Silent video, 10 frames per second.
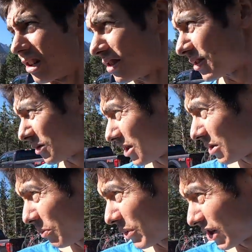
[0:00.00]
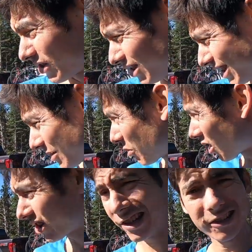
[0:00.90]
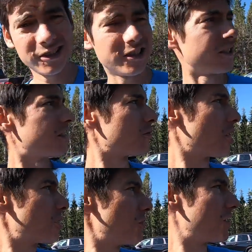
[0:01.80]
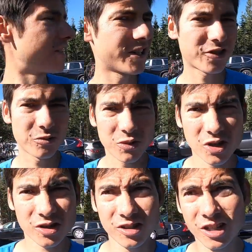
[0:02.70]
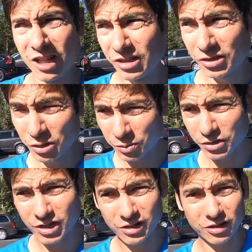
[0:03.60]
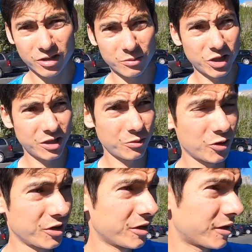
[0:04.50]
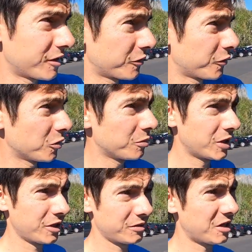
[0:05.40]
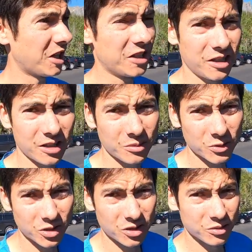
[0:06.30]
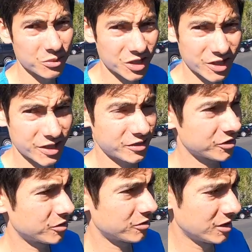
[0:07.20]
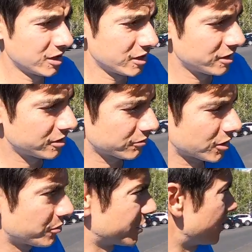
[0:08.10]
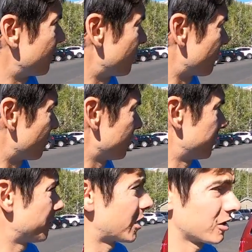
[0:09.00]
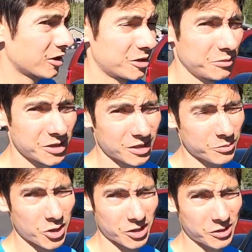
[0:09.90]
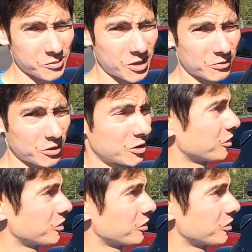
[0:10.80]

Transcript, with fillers: Uh, so we're at the Bear Lake parking lot, Rocky Mountain National Park. Super crowded on Monday morning. It gets full by 8 a.m. on a Monday, so recommend getting here early. We got lucky, we got a parking spot really